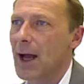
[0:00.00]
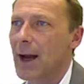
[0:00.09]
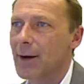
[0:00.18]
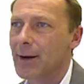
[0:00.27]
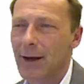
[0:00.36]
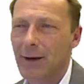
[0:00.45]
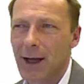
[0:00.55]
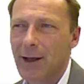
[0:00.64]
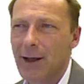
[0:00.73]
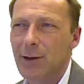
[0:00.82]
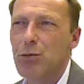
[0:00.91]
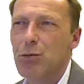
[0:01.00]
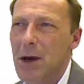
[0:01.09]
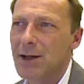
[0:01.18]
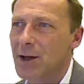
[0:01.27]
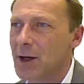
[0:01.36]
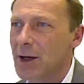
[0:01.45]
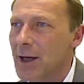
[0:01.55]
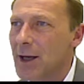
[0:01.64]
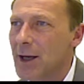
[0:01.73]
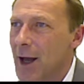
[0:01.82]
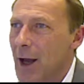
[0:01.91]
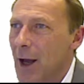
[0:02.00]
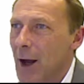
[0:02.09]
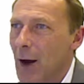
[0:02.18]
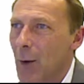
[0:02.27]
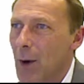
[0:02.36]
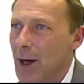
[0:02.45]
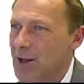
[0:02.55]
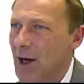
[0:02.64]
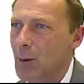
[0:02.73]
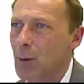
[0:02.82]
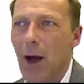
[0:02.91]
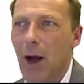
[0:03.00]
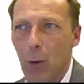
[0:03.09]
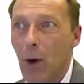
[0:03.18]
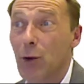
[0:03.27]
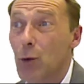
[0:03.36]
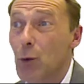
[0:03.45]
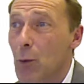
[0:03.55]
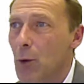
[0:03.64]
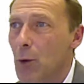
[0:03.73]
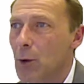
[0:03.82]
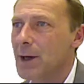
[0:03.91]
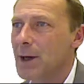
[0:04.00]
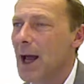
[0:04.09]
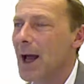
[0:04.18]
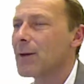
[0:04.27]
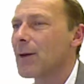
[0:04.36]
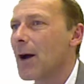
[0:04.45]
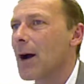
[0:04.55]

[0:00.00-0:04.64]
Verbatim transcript: And th- that is basically uh, why I said, well, I want to do more with that.